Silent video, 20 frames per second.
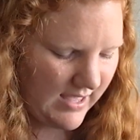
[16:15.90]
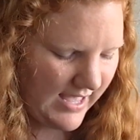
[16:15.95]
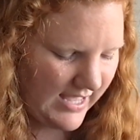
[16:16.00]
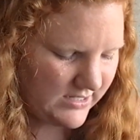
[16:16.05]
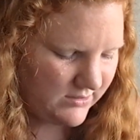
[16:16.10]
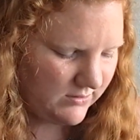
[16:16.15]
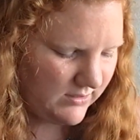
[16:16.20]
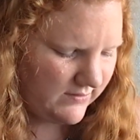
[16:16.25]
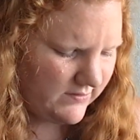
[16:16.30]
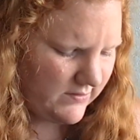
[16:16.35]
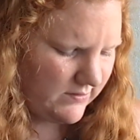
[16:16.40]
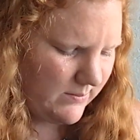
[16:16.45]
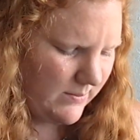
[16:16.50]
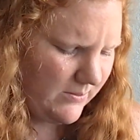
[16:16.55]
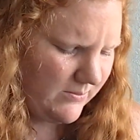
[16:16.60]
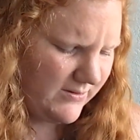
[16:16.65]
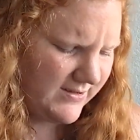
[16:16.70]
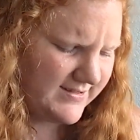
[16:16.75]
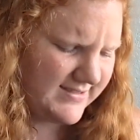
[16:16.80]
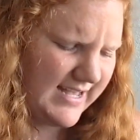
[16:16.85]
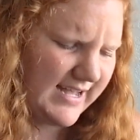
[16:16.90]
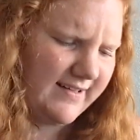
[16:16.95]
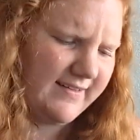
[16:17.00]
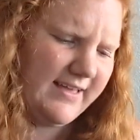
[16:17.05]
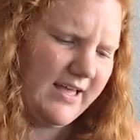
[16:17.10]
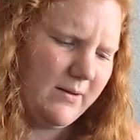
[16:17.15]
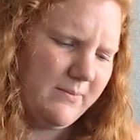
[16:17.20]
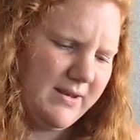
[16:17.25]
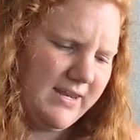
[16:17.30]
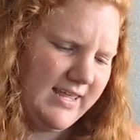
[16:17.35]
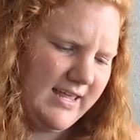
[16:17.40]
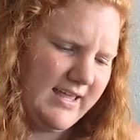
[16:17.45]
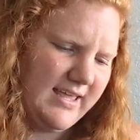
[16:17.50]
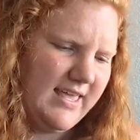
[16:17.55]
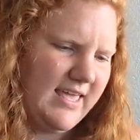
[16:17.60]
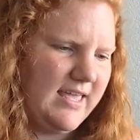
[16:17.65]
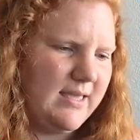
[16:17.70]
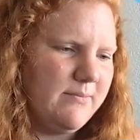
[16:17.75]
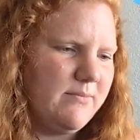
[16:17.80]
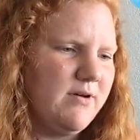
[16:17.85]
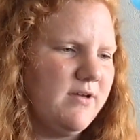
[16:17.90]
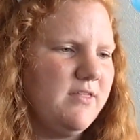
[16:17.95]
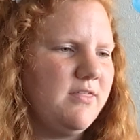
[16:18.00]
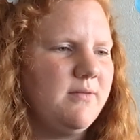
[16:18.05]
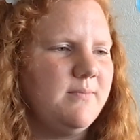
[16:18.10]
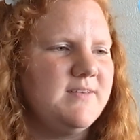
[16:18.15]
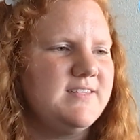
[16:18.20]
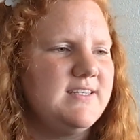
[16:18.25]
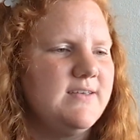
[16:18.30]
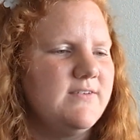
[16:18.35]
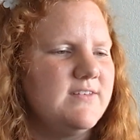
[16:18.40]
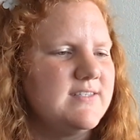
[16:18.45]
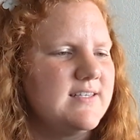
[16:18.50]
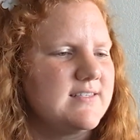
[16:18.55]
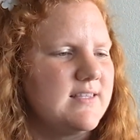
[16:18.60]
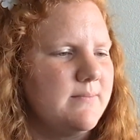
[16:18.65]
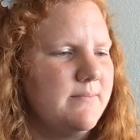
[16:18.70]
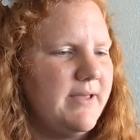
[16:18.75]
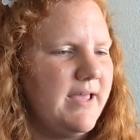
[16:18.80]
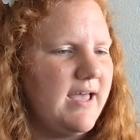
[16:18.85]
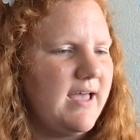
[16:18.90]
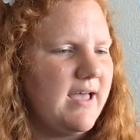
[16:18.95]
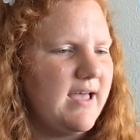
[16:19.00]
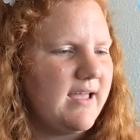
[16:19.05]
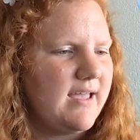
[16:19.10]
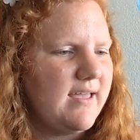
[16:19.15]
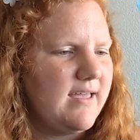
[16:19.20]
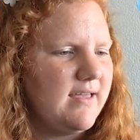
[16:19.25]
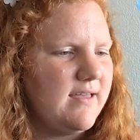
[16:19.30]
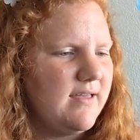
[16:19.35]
I don't even remember exactly how many it came with. Let me see what it says on the back.